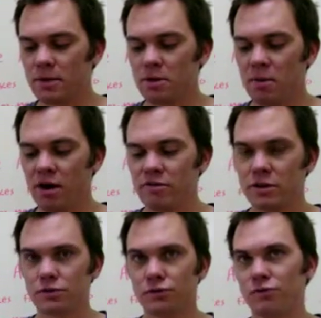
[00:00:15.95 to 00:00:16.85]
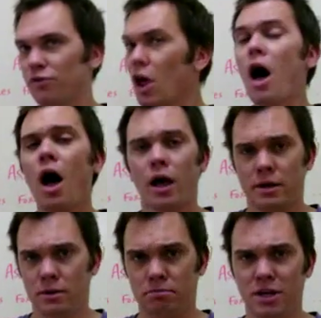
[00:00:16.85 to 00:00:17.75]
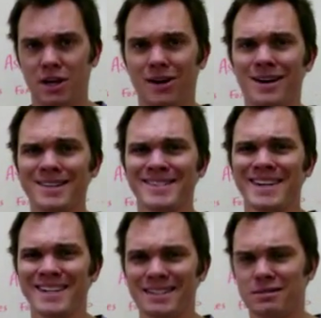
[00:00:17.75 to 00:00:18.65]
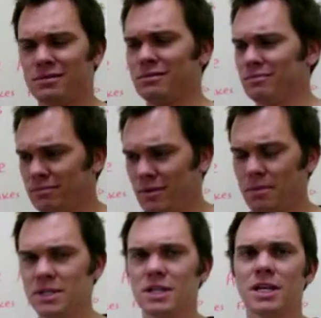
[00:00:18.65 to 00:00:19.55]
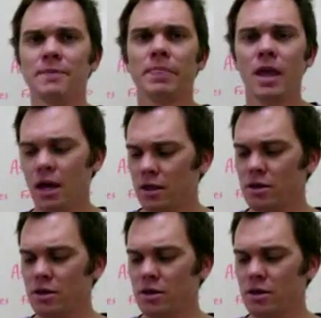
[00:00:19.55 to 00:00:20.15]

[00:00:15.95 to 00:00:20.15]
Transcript: above is flawed because it, A, B, C, D, E. The